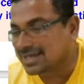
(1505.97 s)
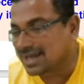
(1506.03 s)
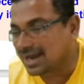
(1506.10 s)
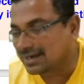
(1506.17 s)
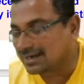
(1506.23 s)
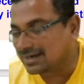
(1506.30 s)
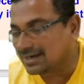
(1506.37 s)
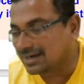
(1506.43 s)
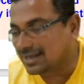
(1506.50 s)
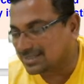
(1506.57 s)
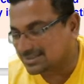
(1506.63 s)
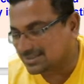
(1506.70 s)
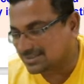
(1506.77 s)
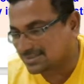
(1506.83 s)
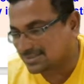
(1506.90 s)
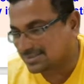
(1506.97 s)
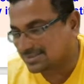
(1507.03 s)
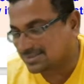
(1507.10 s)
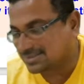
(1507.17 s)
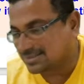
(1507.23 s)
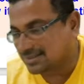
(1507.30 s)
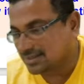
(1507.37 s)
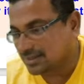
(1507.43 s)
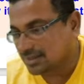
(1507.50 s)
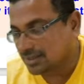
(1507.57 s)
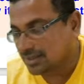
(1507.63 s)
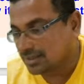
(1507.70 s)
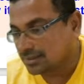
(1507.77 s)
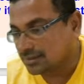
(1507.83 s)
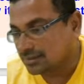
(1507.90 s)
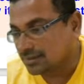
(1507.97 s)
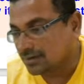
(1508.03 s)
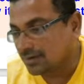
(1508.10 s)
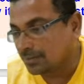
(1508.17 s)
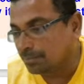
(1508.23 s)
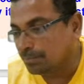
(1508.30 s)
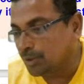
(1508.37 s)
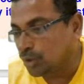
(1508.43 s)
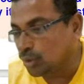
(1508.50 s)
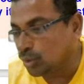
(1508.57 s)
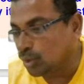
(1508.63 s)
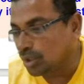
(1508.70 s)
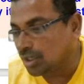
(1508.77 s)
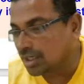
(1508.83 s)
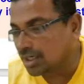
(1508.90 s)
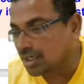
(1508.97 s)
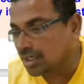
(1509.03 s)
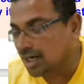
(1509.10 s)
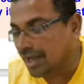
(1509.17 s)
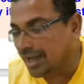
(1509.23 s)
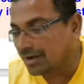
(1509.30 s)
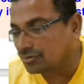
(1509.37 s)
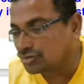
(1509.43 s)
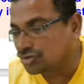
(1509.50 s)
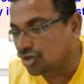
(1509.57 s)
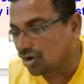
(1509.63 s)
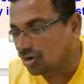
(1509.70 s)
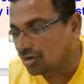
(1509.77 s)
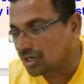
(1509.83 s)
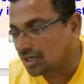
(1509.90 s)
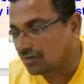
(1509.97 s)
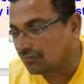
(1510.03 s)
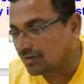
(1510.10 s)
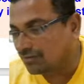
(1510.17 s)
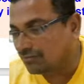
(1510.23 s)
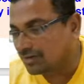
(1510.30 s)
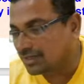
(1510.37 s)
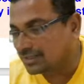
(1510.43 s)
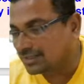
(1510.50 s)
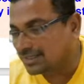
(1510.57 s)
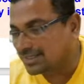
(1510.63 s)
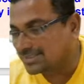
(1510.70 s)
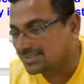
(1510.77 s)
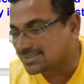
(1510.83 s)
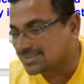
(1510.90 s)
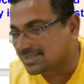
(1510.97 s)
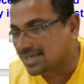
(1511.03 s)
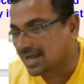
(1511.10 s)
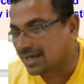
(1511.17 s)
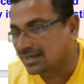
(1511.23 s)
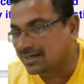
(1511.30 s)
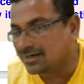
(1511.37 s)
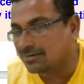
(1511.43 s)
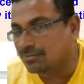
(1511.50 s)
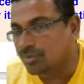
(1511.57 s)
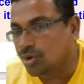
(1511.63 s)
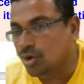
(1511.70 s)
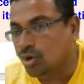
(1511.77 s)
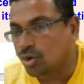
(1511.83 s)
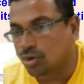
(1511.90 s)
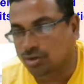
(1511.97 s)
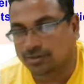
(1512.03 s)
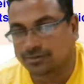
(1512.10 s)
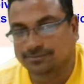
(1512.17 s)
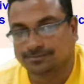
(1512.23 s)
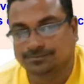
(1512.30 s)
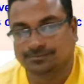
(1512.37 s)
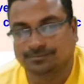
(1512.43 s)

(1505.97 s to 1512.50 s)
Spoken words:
scattered less. The blue color have shorted wavelength, it scattered more.